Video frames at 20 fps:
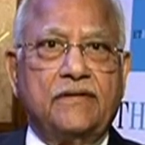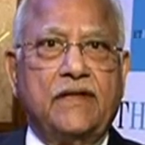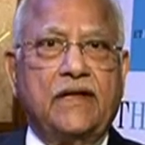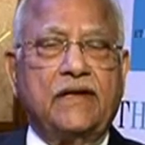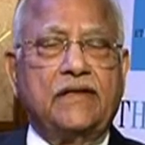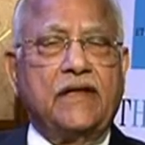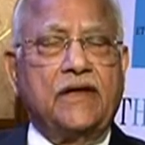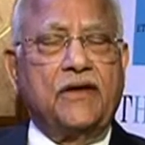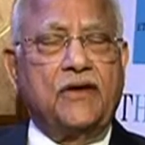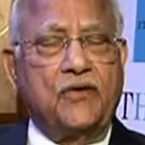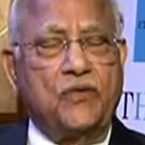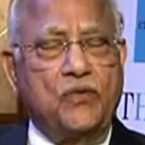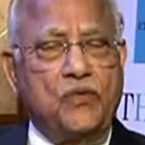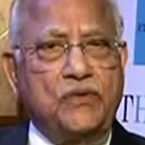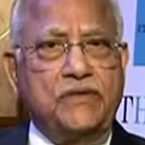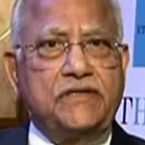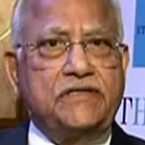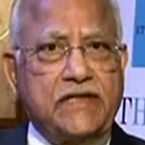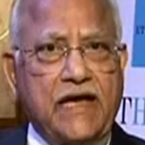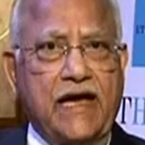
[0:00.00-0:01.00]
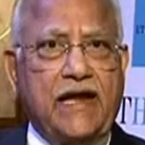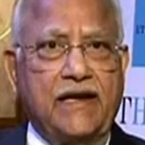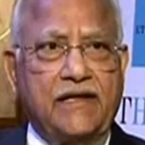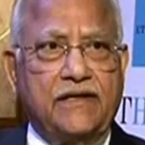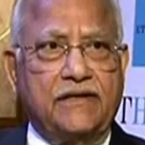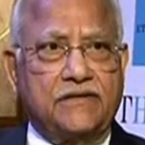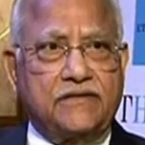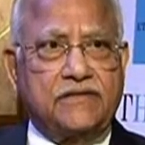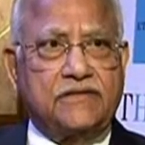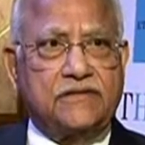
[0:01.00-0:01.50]
There's a huge
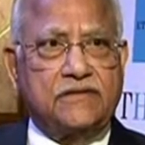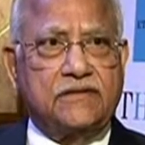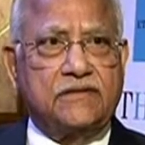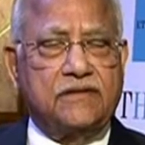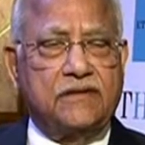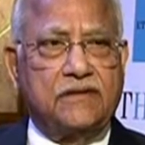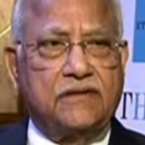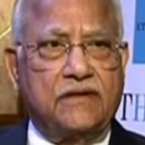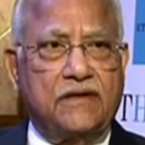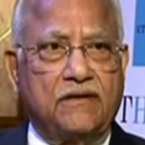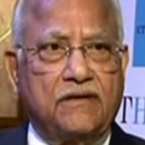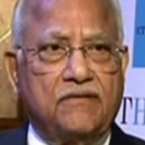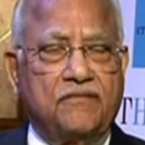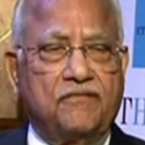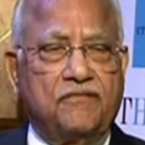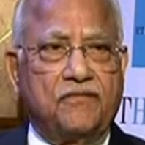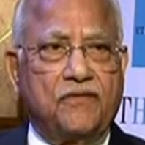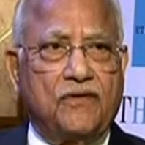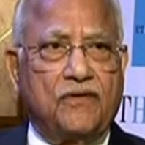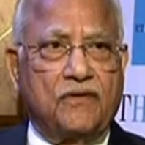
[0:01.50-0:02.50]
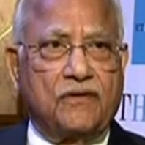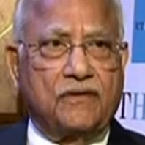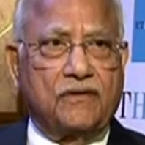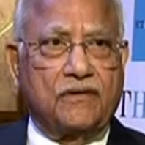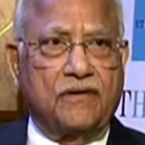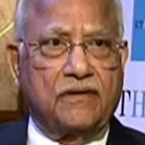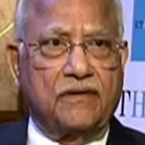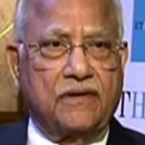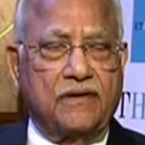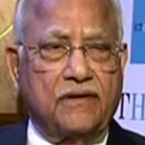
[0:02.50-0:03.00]
challenge
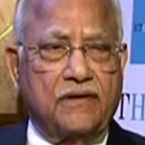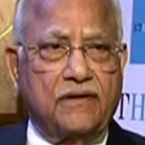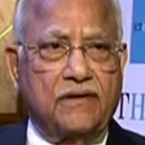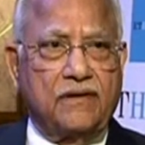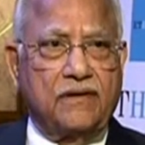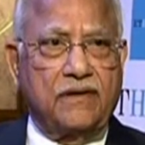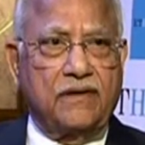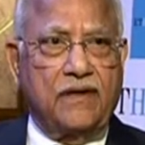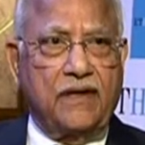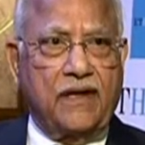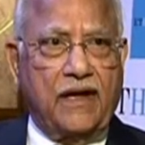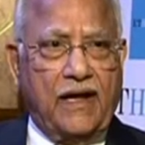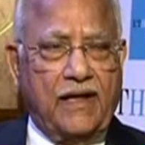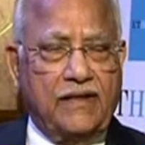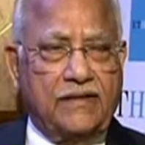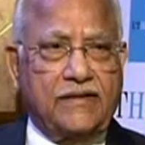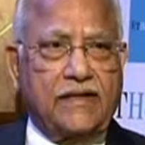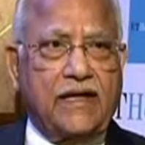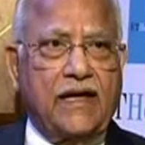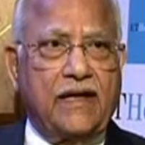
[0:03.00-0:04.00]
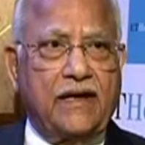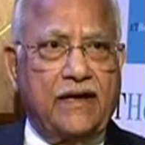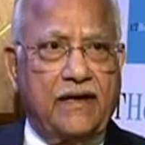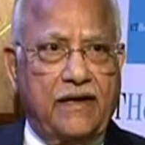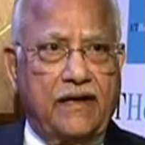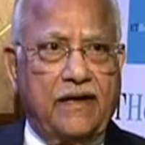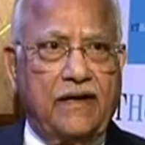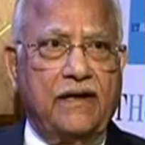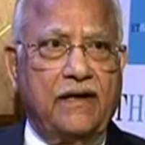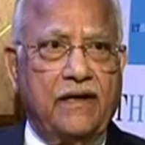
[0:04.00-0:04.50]
for healthcare
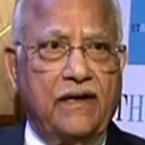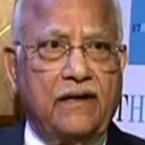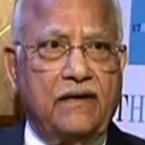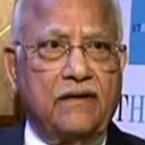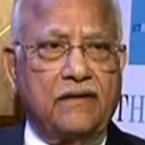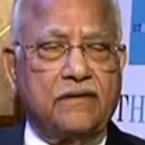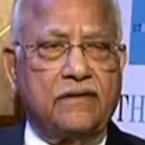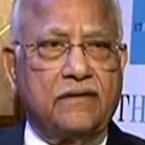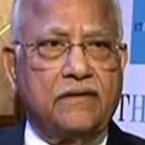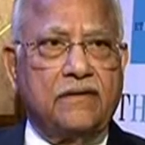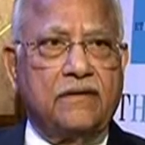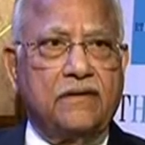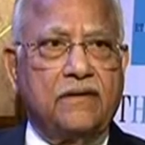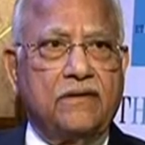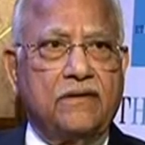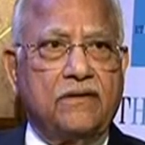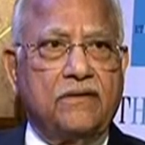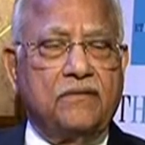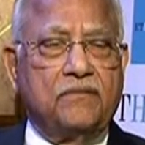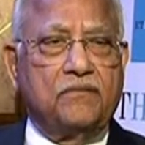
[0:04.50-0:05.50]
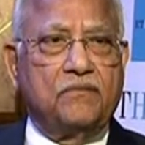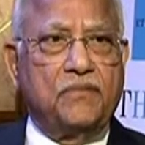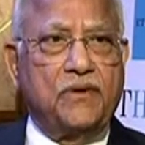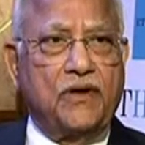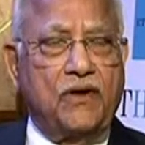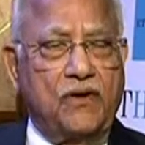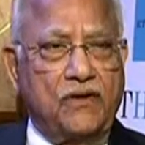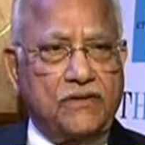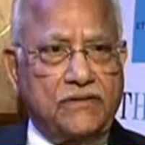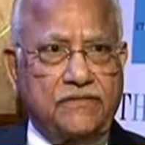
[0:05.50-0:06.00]
in India,
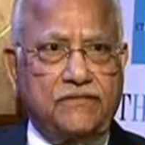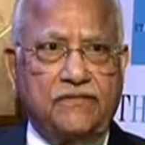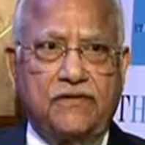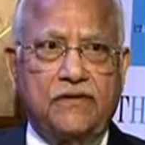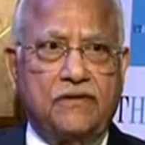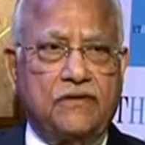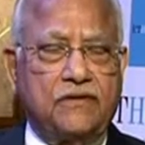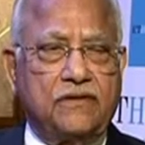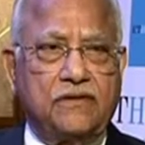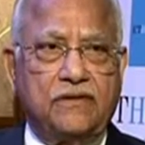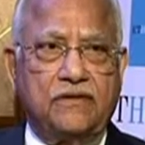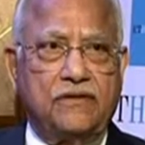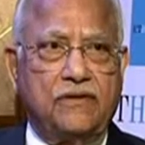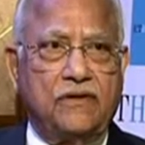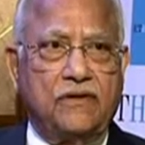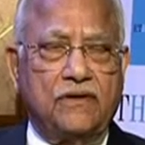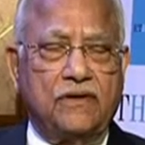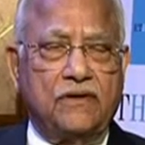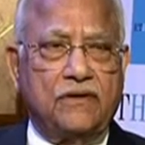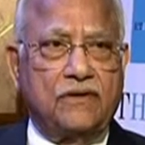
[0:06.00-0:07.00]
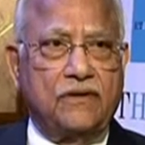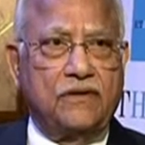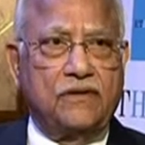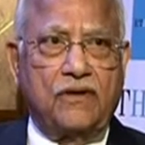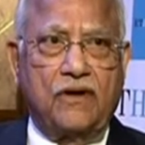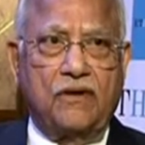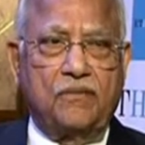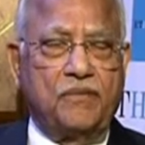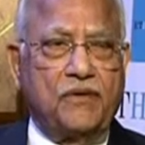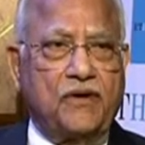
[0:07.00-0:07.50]
because of
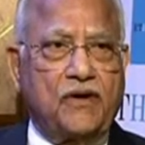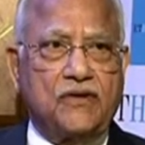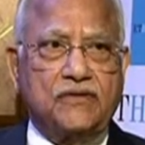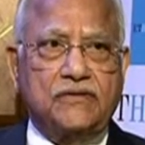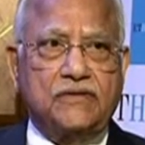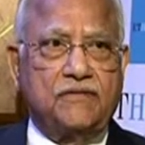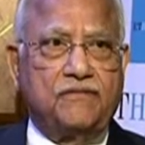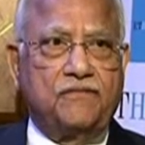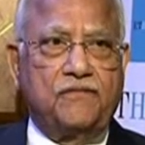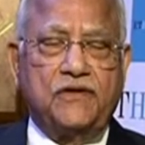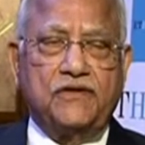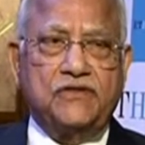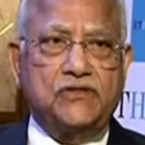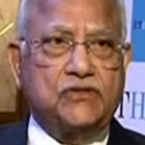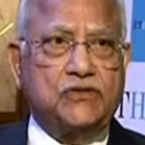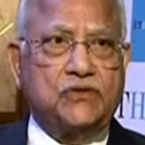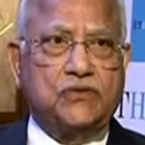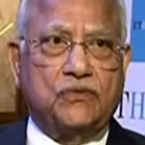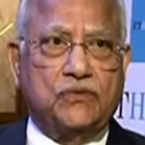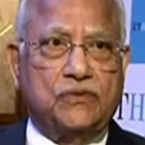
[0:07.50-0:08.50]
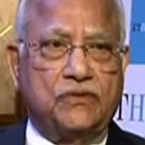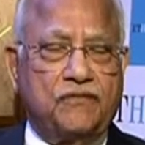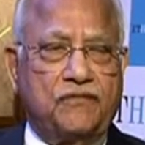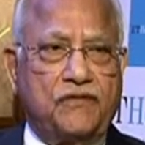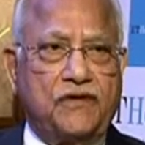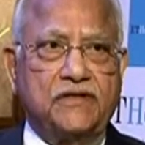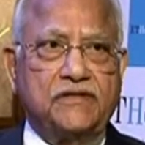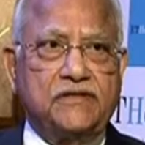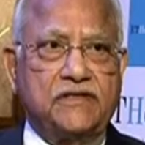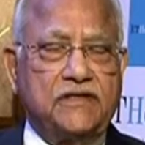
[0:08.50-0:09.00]
the first two. The
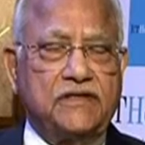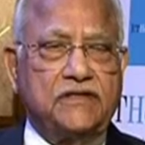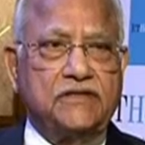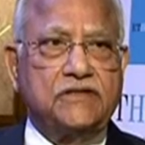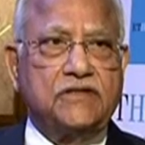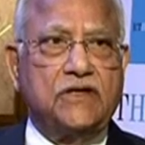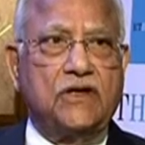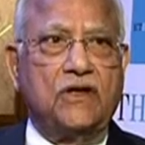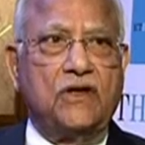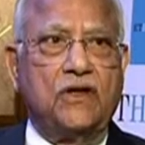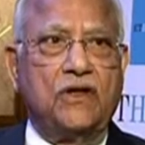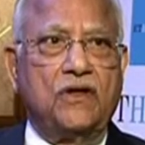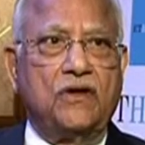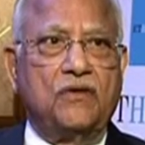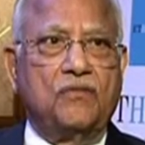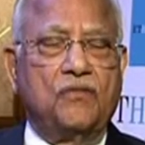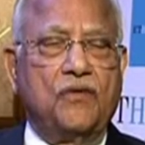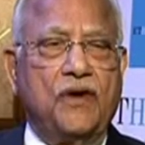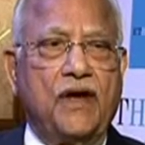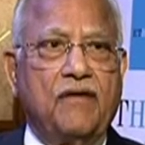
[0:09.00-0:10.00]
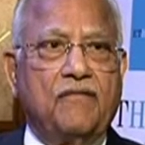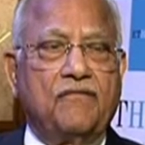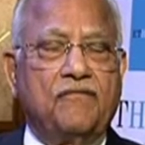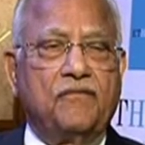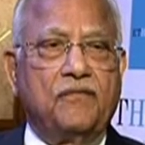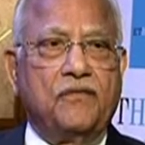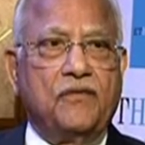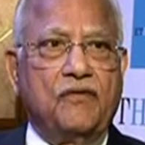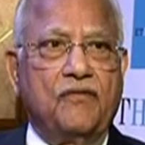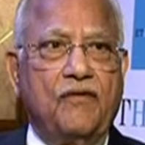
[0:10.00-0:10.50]
first is we have
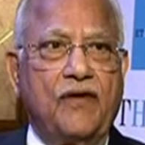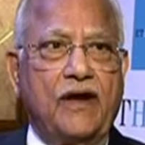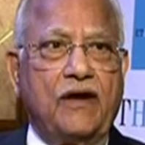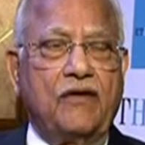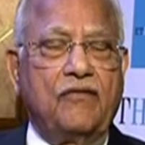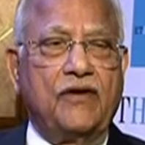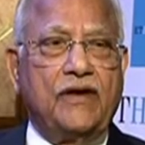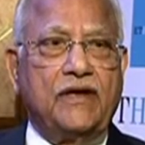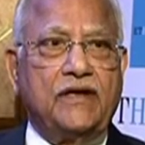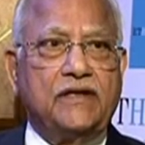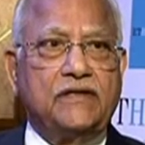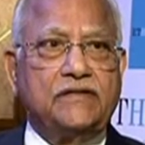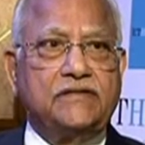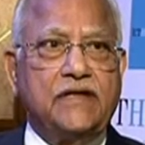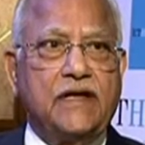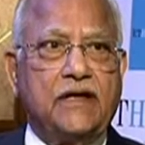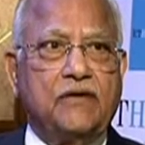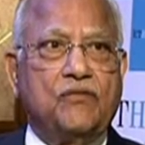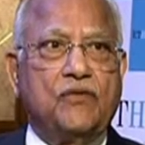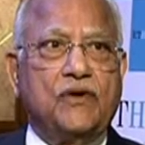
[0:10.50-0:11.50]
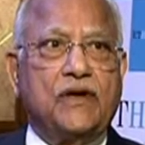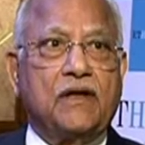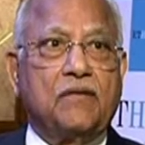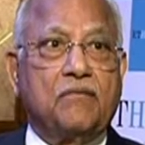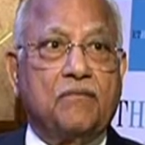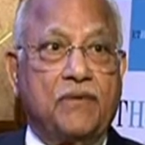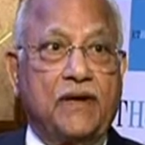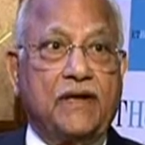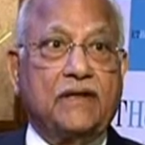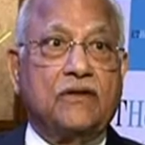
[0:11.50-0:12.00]
evaluated saying we
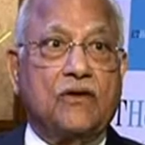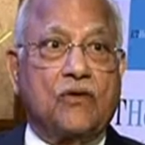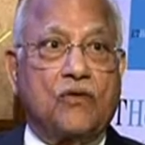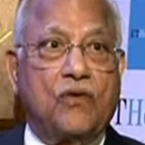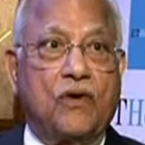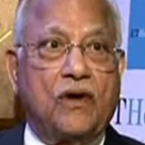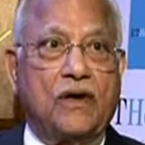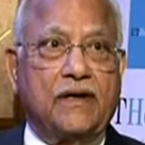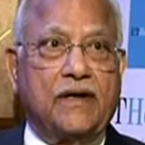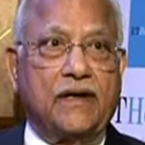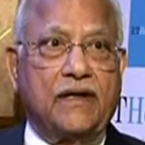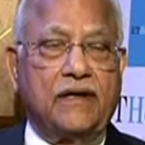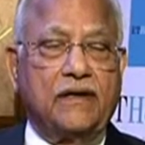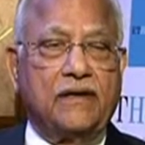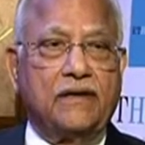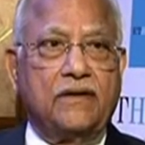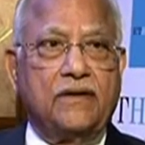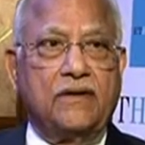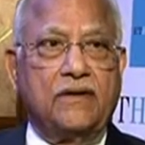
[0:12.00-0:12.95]
can bring the quality.